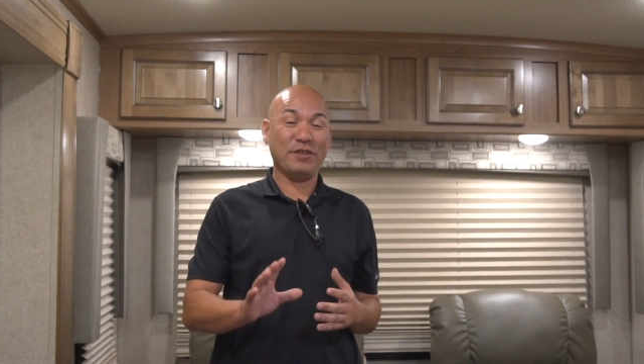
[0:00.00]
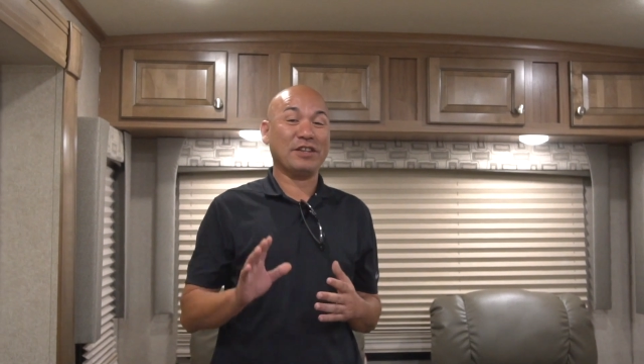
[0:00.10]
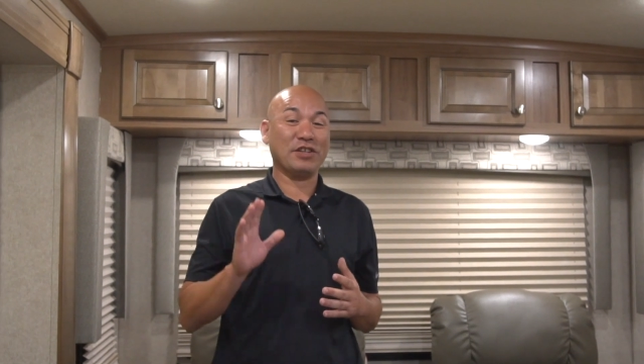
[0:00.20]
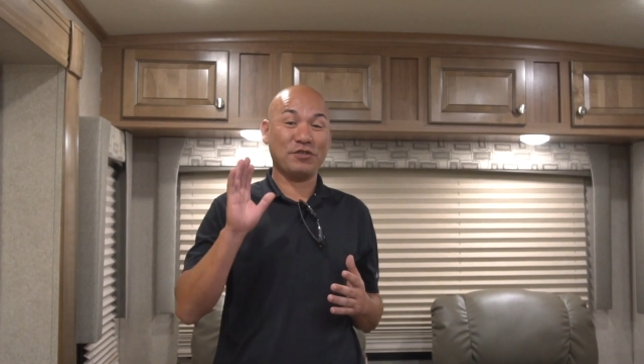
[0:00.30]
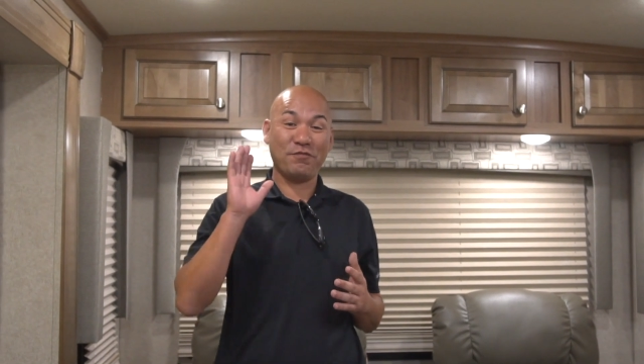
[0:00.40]

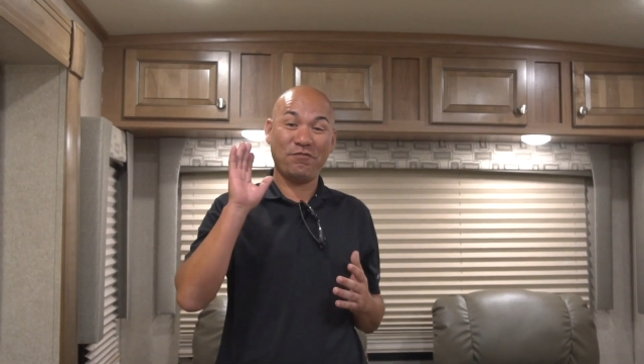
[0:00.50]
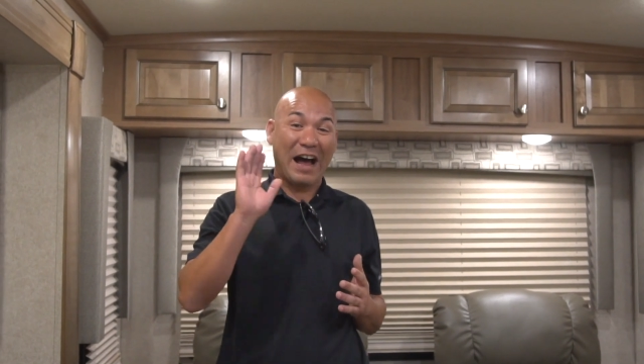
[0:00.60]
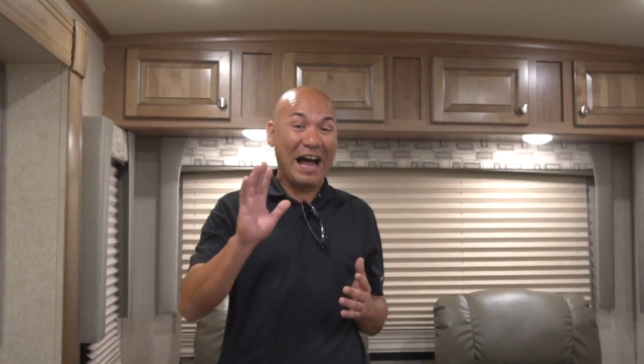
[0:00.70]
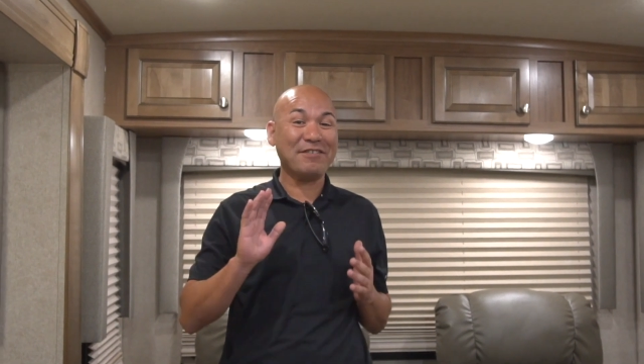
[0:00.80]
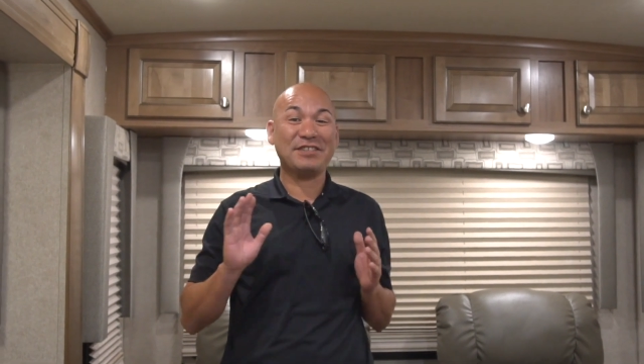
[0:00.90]
that there's
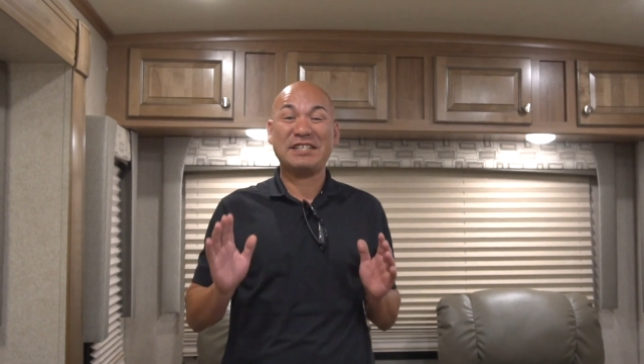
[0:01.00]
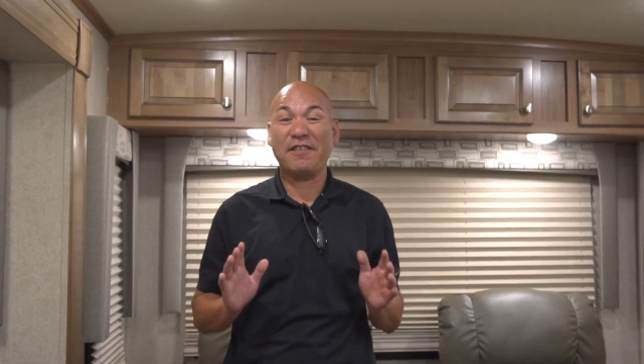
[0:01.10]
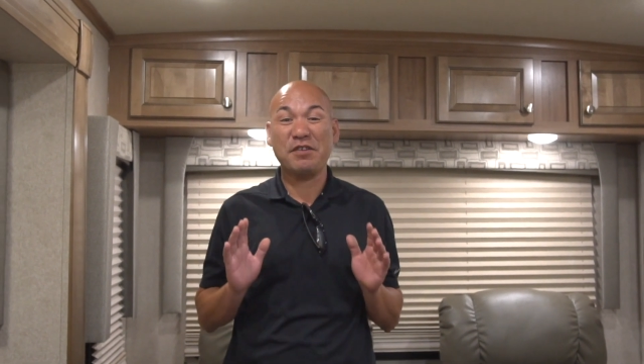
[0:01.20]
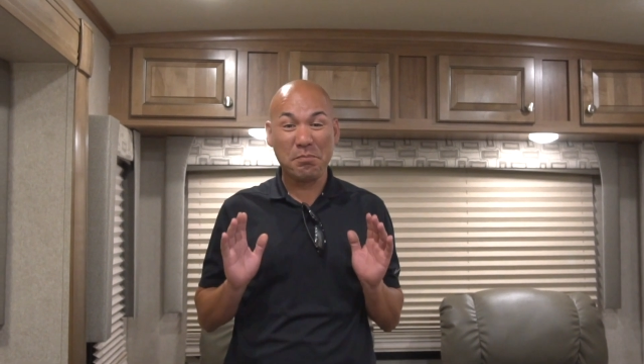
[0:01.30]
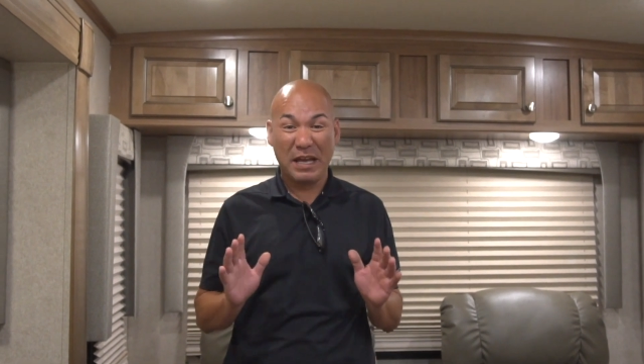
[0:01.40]
5 to
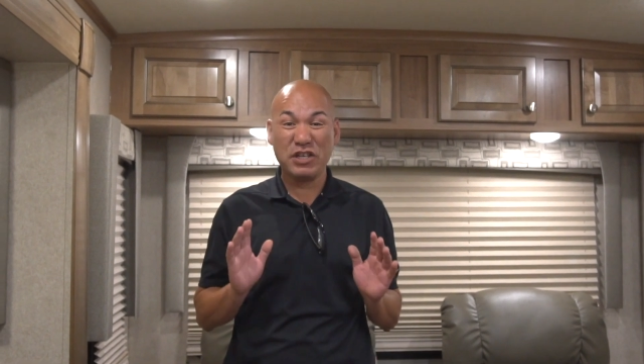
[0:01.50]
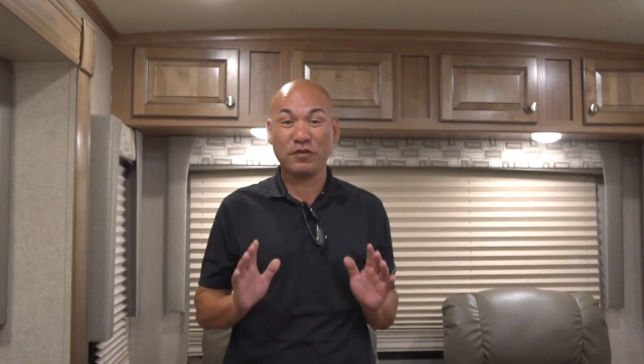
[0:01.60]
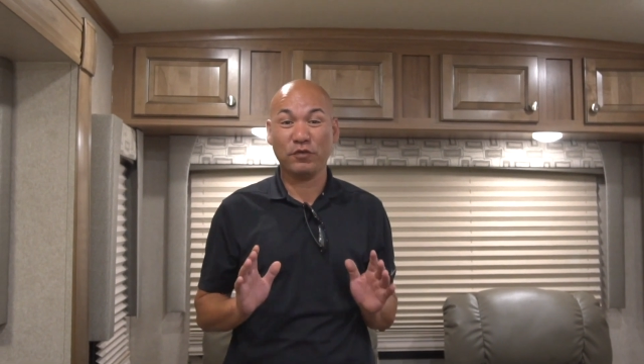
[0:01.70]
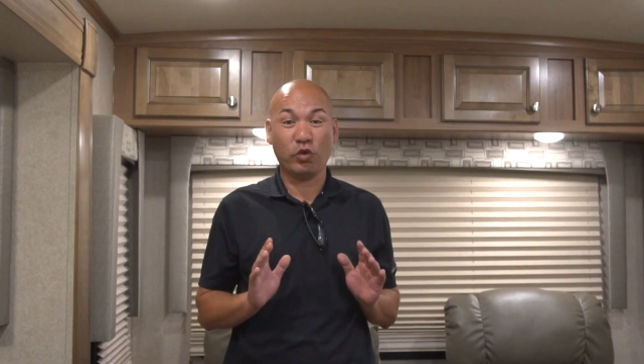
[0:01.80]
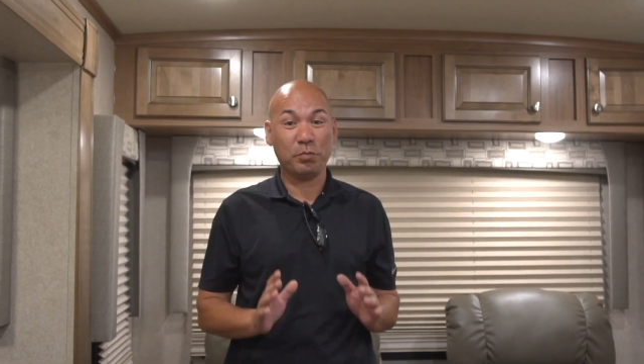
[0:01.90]
7
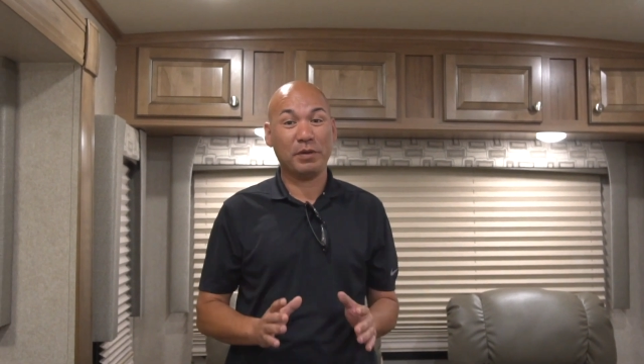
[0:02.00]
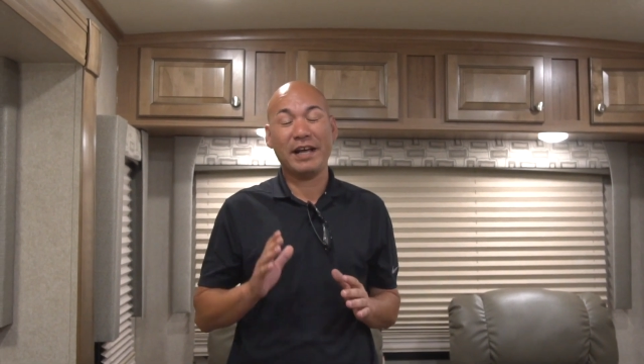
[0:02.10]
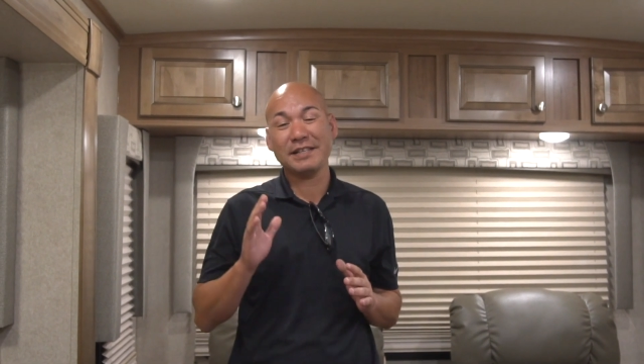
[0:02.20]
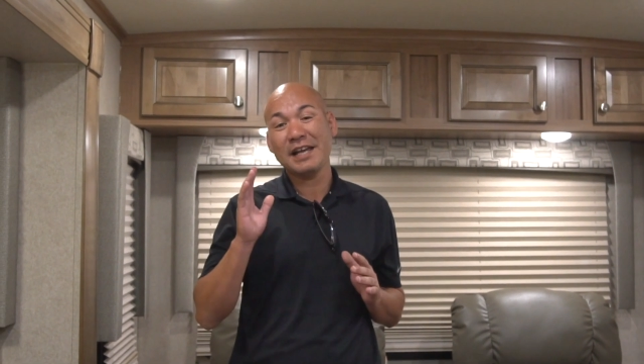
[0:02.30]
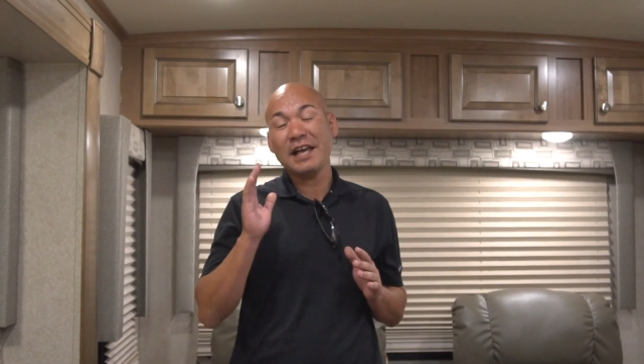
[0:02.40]
major floor
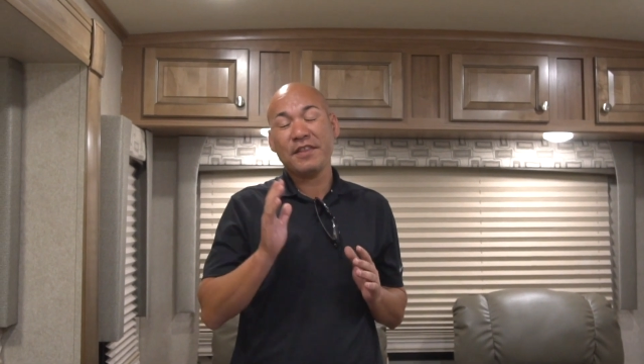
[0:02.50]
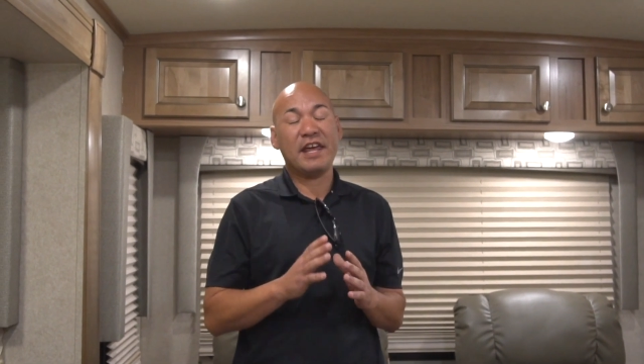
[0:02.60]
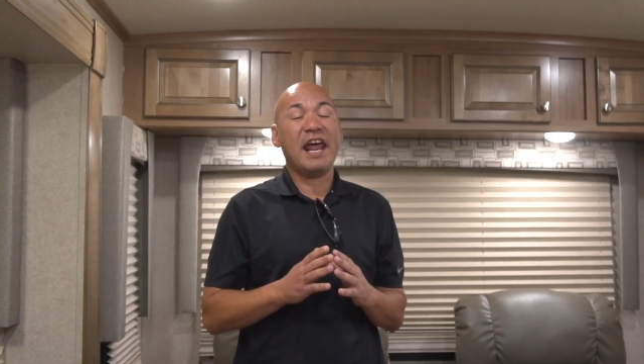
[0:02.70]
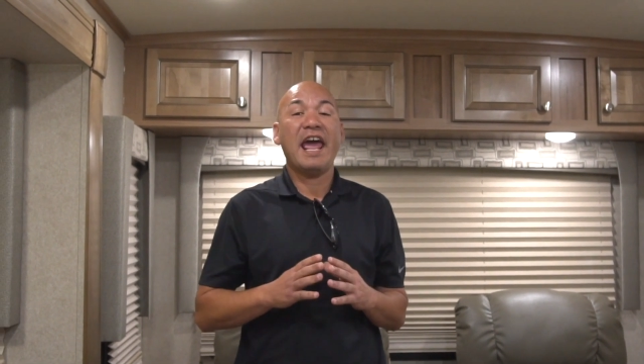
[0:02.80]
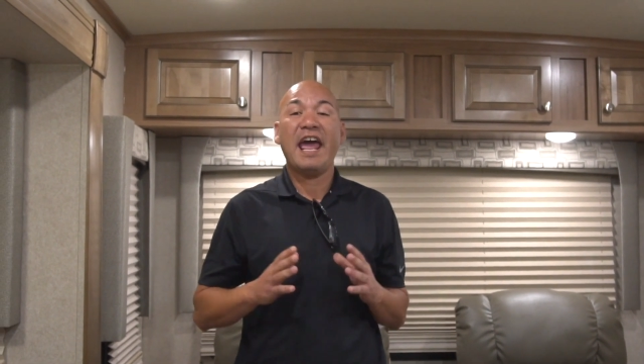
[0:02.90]
plans
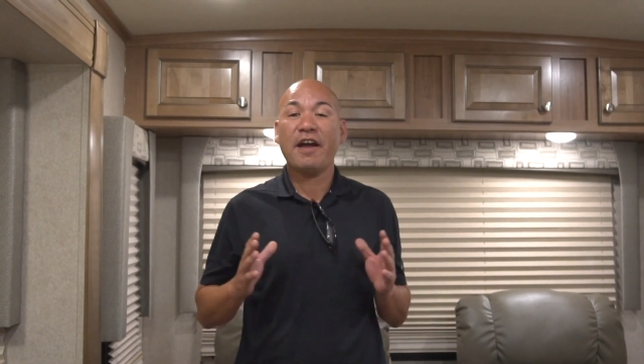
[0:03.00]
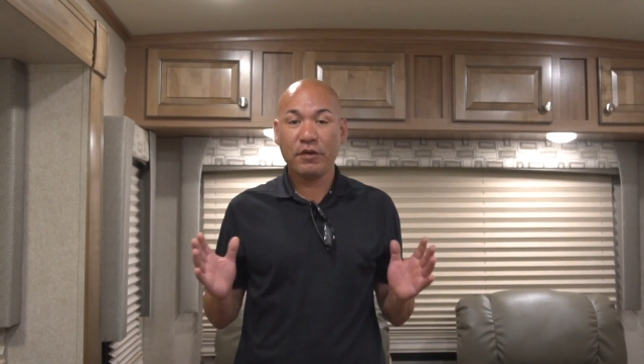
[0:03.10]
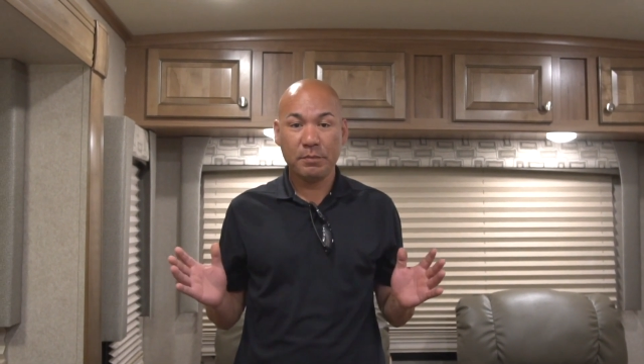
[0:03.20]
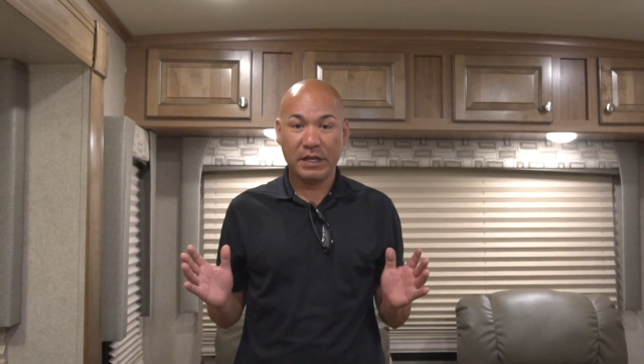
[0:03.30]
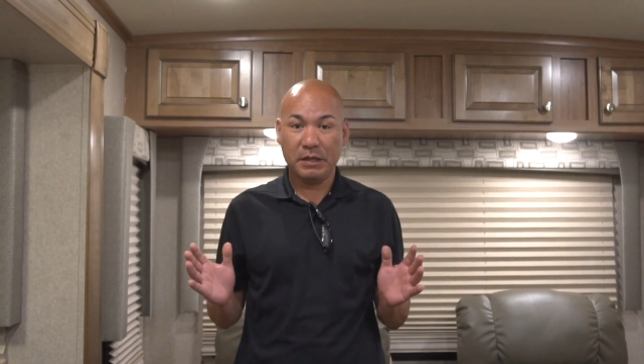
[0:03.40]
that
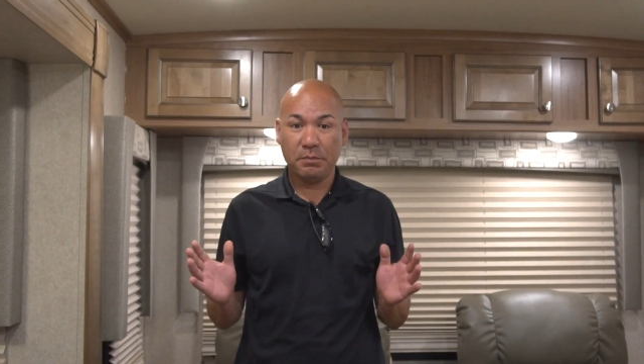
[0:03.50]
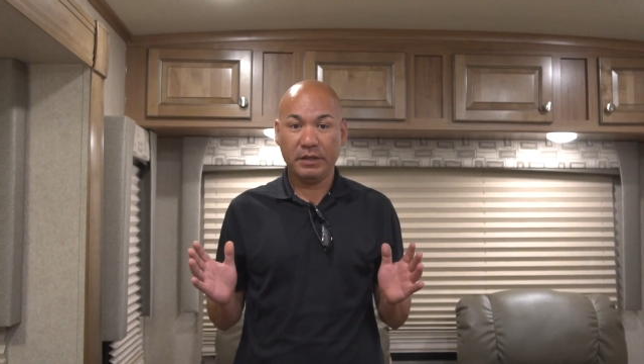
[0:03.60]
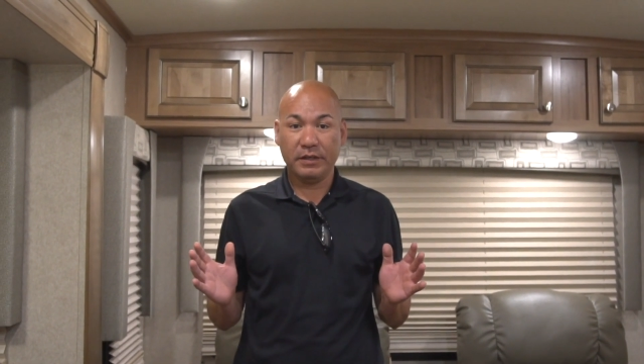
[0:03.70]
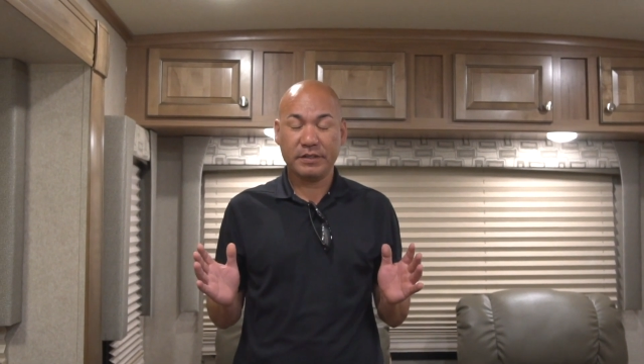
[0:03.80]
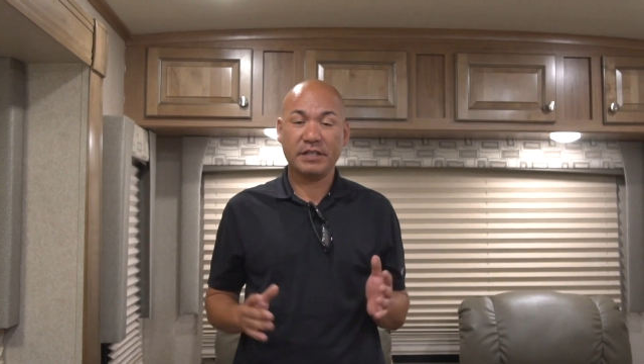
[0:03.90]
everybody
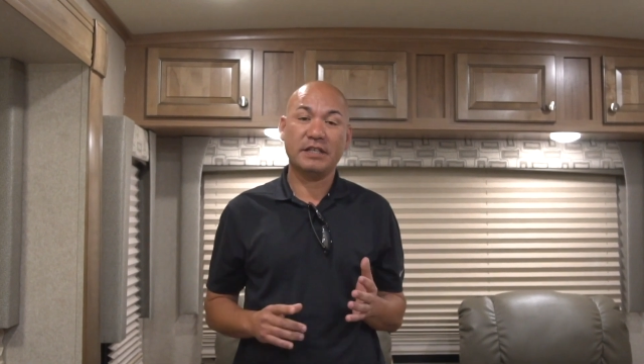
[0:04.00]
builds.